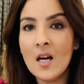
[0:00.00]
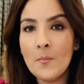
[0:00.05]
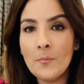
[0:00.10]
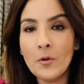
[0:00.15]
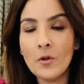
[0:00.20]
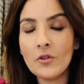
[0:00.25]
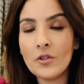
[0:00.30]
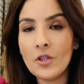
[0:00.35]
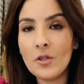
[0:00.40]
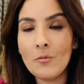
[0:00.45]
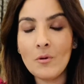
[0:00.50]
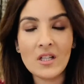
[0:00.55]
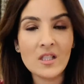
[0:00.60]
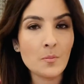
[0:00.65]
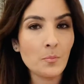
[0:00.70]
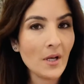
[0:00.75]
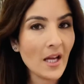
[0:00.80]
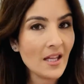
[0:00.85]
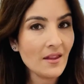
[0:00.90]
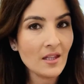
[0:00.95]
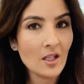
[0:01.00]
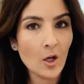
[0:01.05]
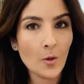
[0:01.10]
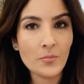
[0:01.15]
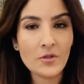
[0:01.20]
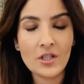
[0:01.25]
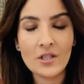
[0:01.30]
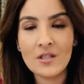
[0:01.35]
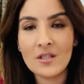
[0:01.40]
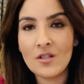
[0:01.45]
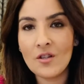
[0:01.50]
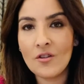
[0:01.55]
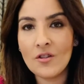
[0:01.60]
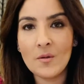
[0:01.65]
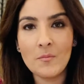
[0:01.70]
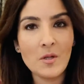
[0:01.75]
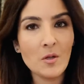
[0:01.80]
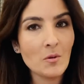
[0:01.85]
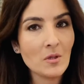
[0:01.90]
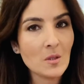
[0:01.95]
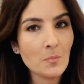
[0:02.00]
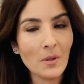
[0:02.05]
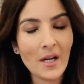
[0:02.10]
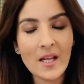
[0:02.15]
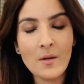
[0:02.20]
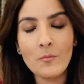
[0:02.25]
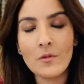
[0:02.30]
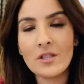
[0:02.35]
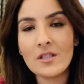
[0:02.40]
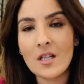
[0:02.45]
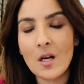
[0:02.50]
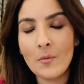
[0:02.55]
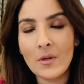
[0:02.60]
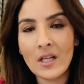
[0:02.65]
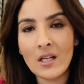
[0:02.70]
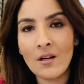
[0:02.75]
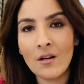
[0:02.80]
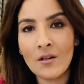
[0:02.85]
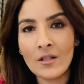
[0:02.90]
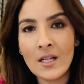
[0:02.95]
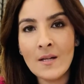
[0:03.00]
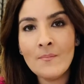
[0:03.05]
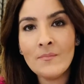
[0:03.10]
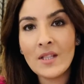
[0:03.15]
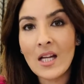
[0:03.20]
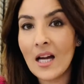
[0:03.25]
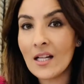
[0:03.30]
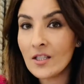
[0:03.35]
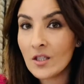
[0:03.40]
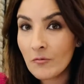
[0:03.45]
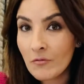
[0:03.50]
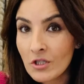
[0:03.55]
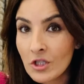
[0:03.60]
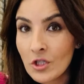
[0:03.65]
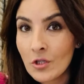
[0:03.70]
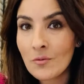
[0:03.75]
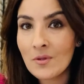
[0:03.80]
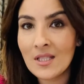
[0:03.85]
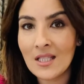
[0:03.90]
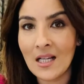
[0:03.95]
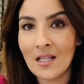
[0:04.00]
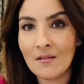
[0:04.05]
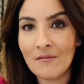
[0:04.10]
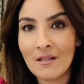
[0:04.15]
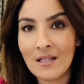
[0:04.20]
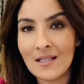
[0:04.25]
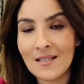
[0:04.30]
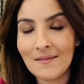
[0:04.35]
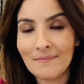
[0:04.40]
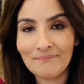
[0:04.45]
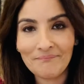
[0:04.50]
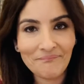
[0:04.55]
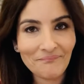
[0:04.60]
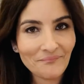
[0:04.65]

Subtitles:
But you explain the options to them, you explain what's going on, and you reduce salaries.